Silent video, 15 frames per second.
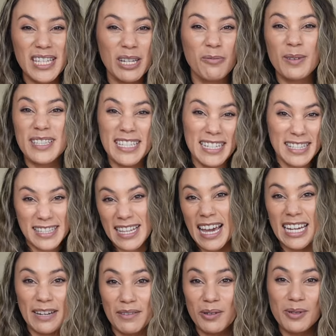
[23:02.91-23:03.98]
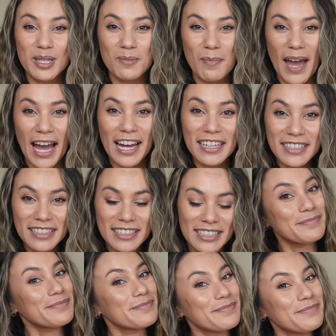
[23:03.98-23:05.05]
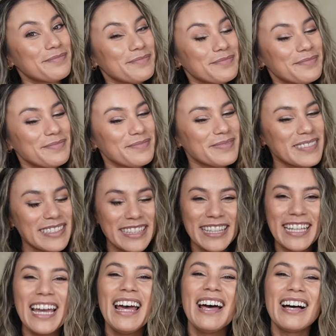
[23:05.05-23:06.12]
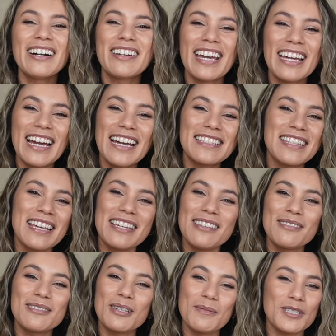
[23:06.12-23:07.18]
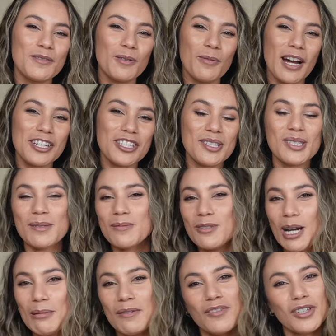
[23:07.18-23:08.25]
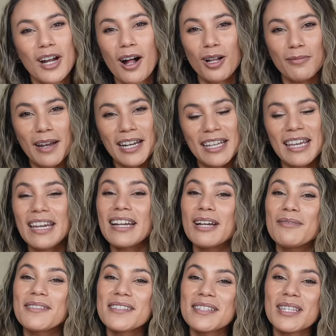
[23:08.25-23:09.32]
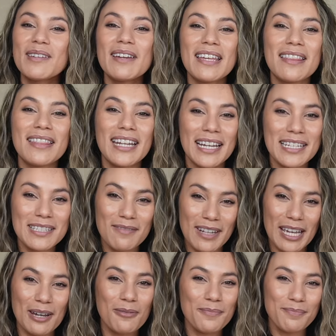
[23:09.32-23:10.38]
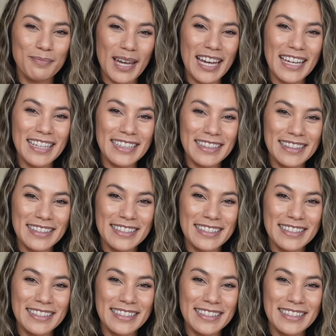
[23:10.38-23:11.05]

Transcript: seeing what's inside everyone's bag. Okay, guys, thank you so much for watching. Subscribe if you're not already, and I will see you in the next video. Bye.